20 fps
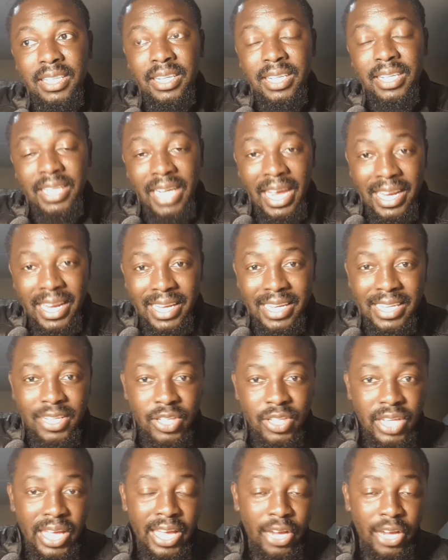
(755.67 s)
rightly
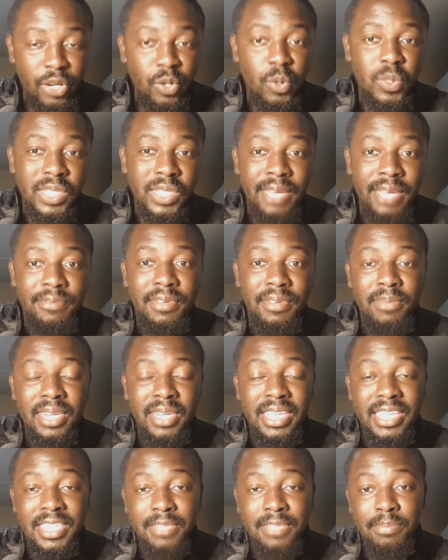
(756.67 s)
diagnose FMD
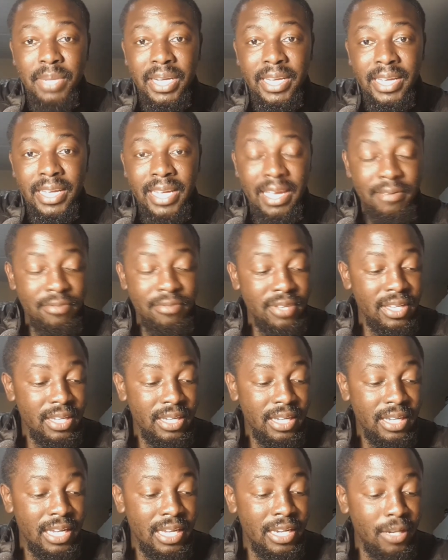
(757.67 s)
is by having
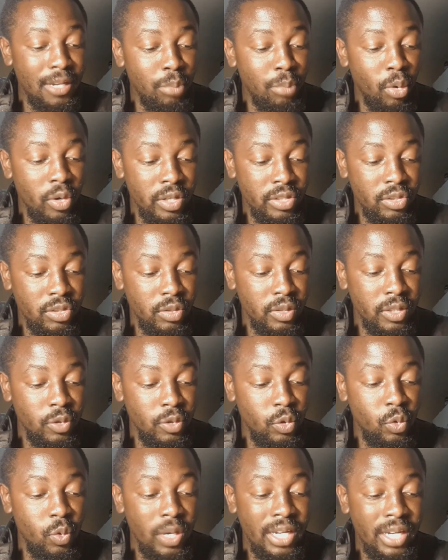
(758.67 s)
a laboratory
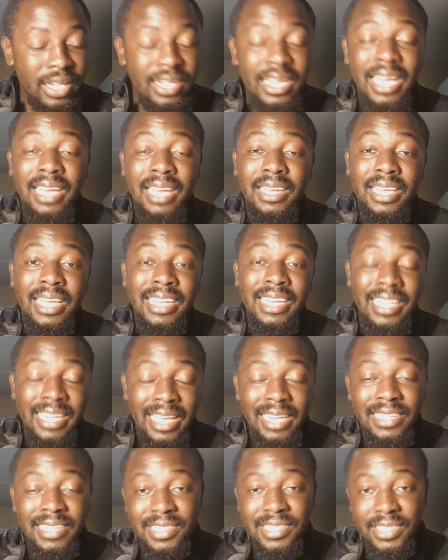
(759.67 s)
do an
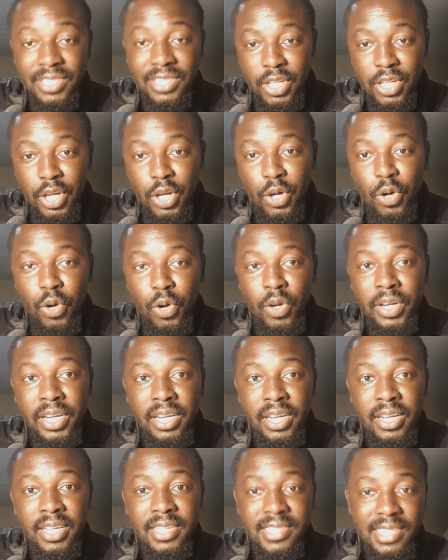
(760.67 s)
analysis
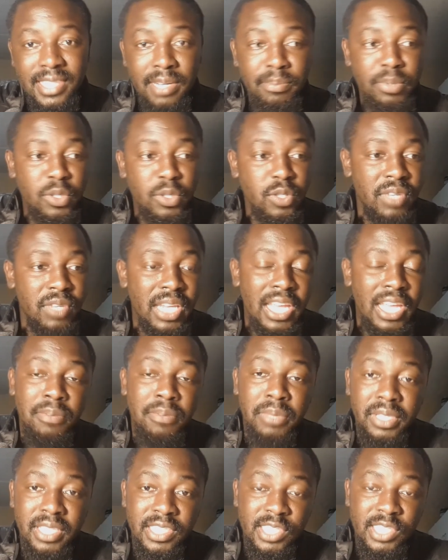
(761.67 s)
on samples of an
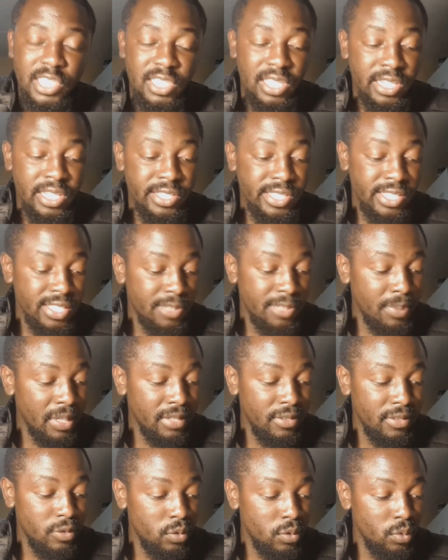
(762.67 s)
animal that's
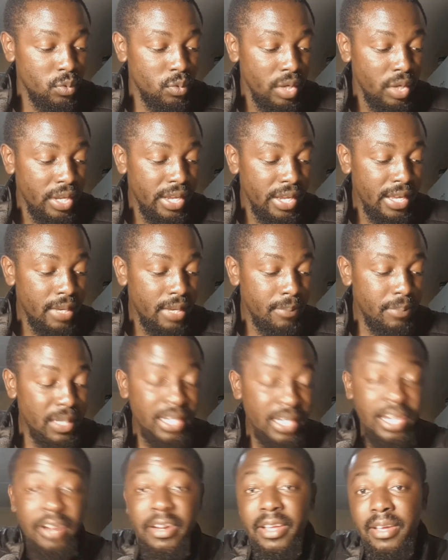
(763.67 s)
suspected to be
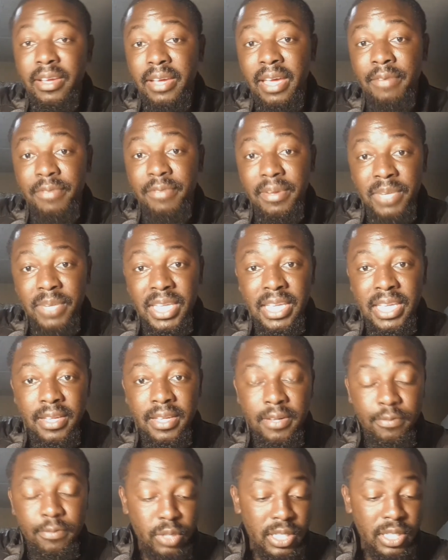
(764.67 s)
carrying FMD,
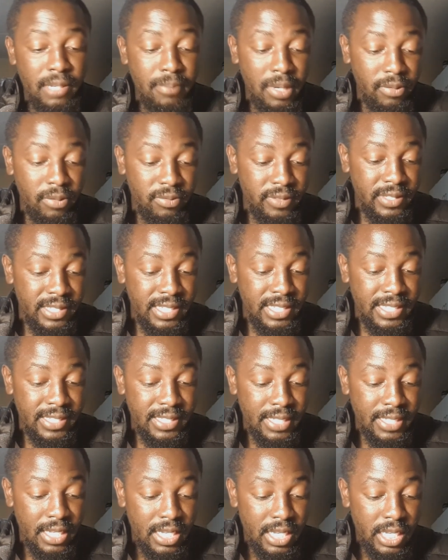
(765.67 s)
foot and mouth disease.